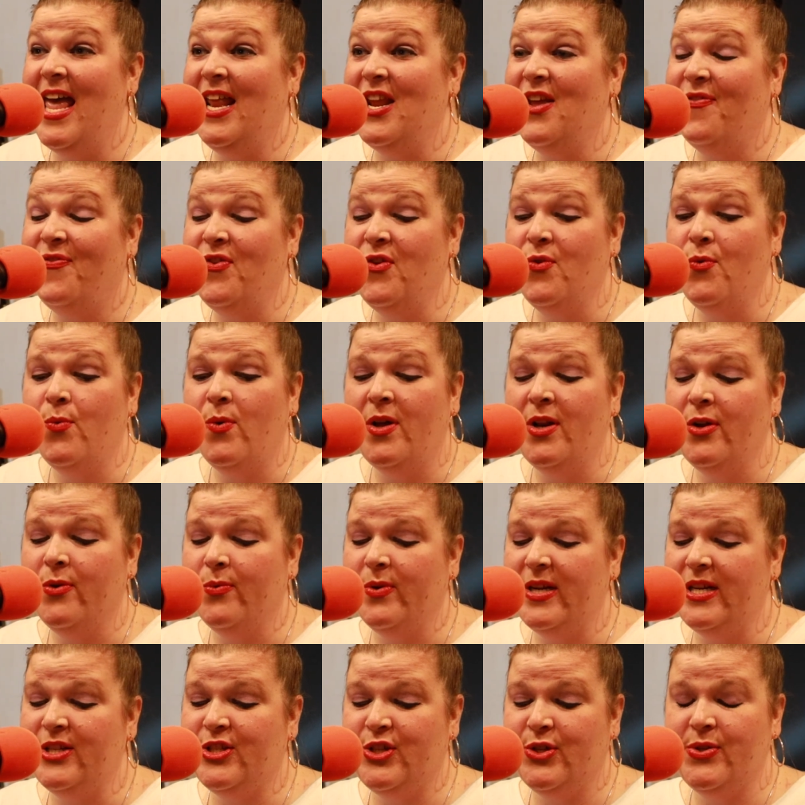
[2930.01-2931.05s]
And if you want to
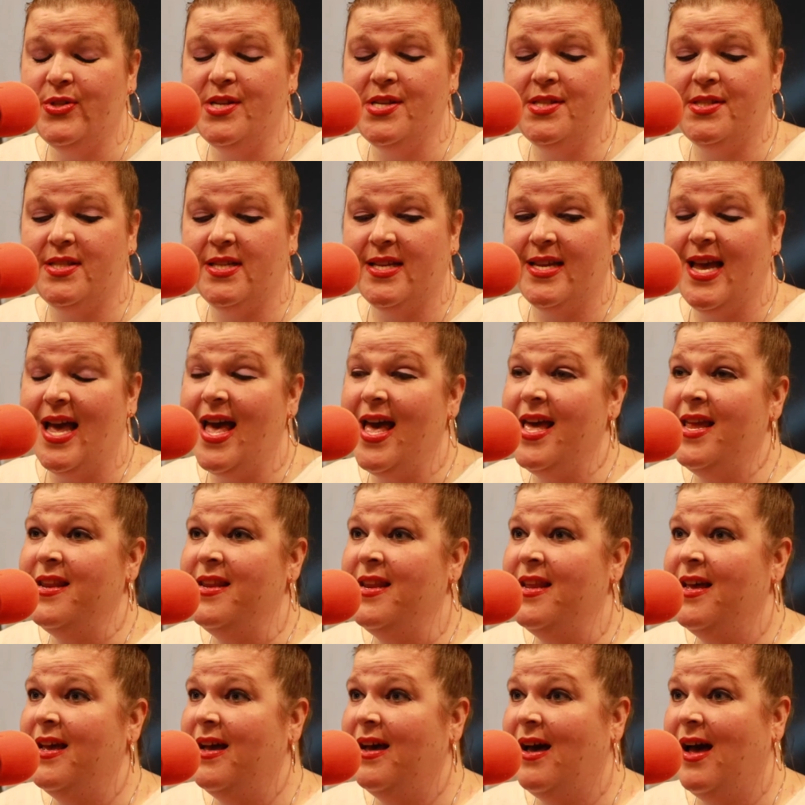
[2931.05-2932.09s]
redo this
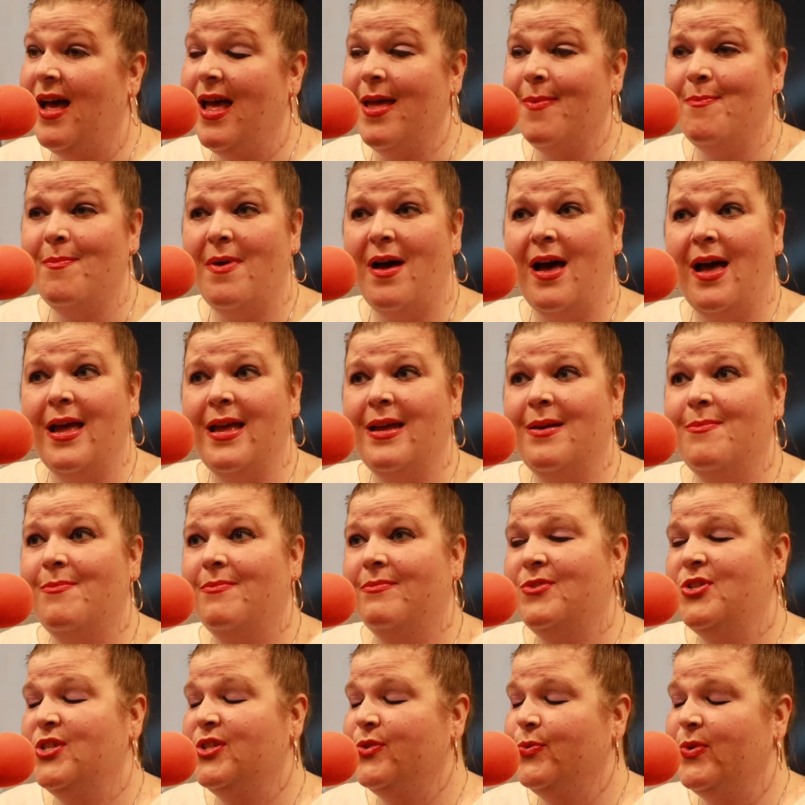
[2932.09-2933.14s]
again, I
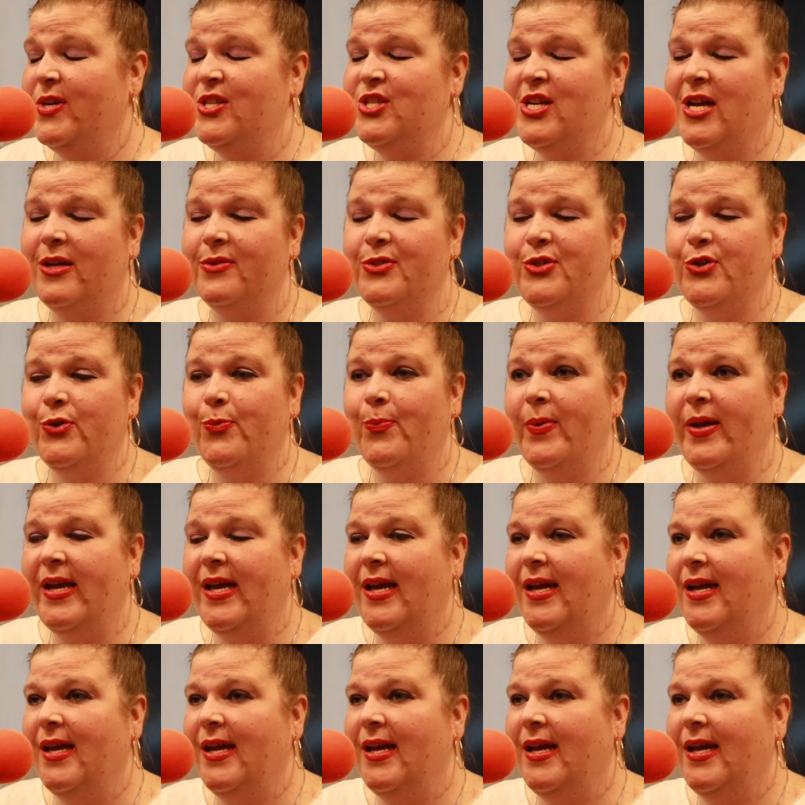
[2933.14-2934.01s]
am just reach out to me.